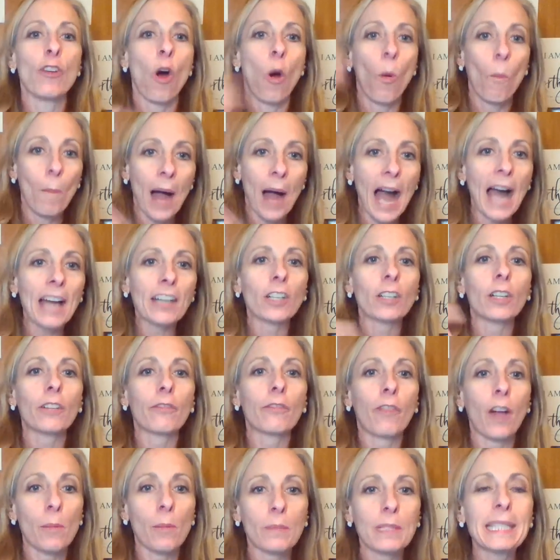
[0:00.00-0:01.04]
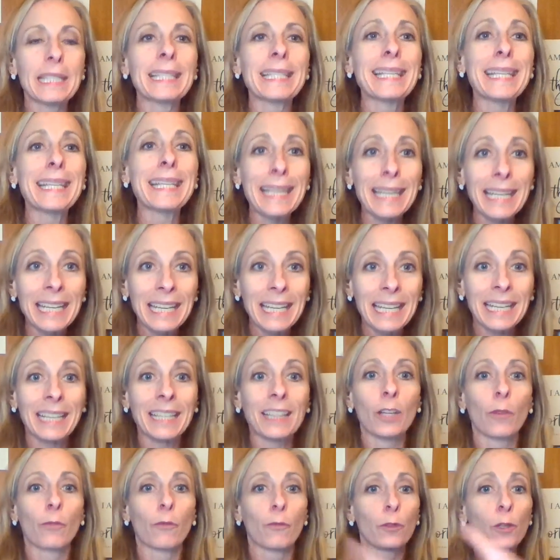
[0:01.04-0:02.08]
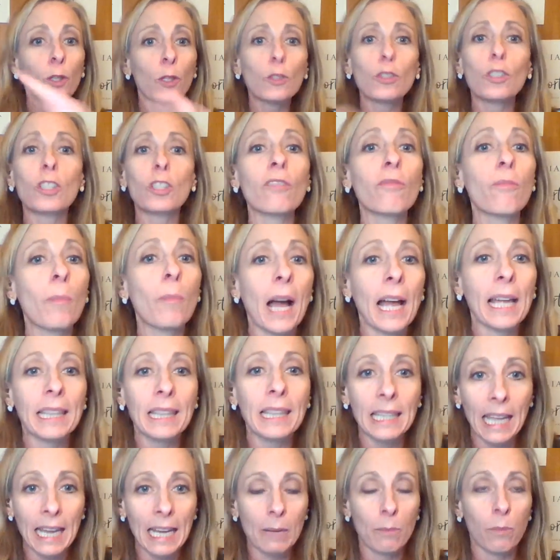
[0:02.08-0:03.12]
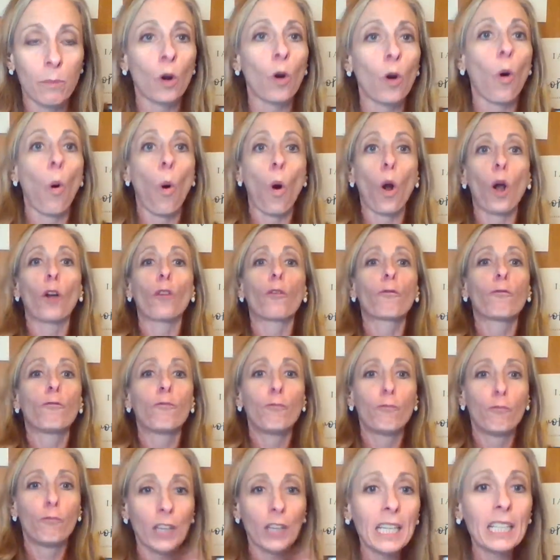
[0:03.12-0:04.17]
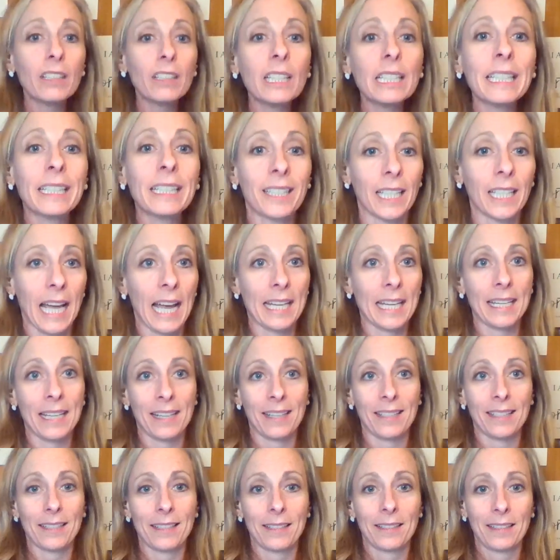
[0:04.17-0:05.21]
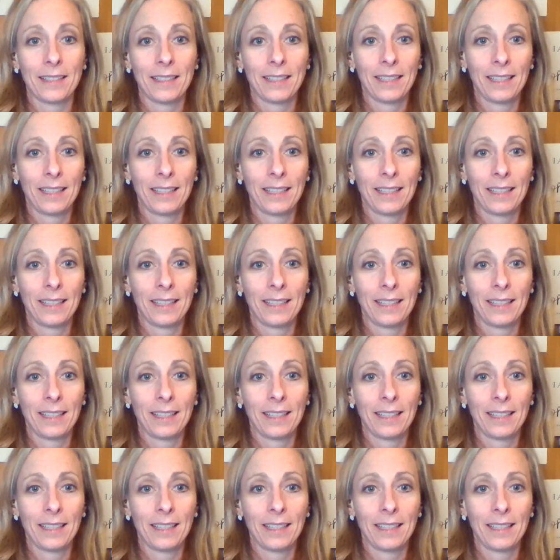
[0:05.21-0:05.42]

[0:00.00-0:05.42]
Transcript: no matter if I'm seeing the fruits of my labor or feeling like it.